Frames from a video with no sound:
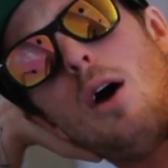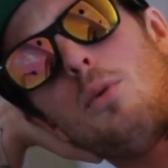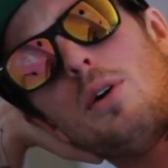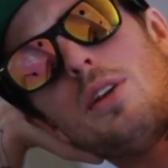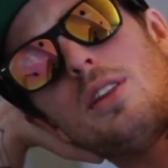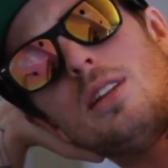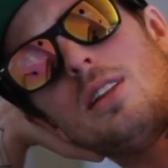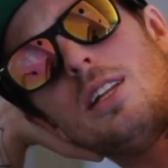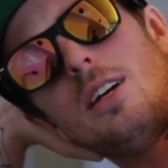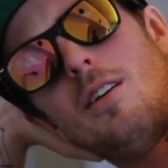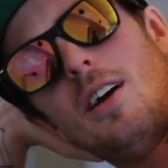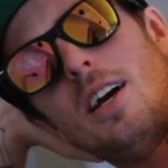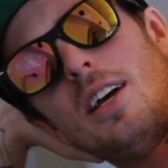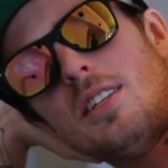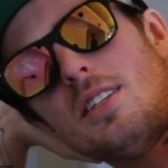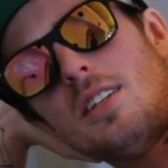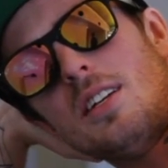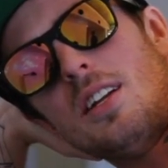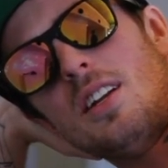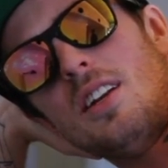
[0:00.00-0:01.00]
with the
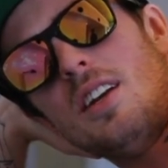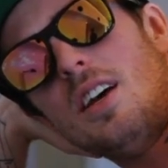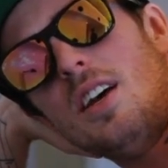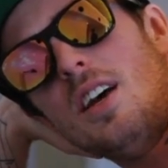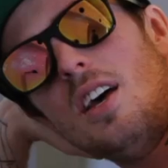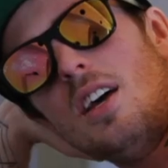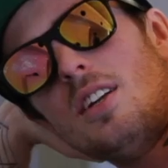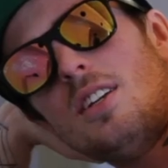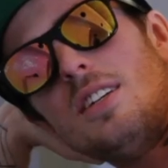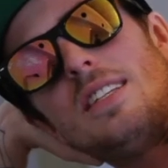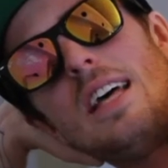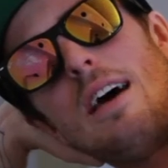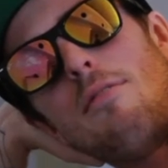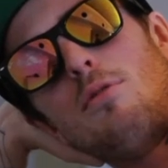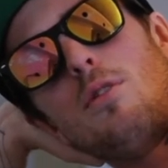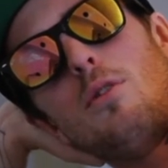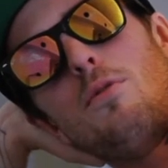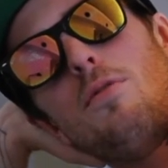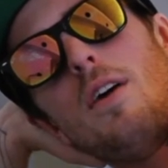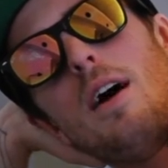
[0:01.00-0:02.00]
lyrics and just have
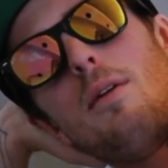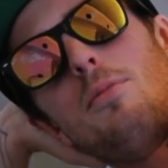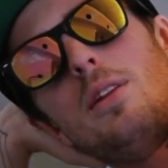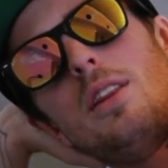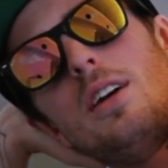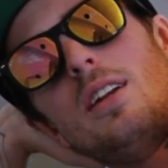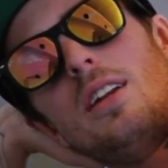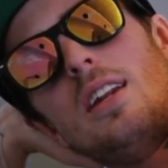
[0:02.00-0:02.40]
real fun with it.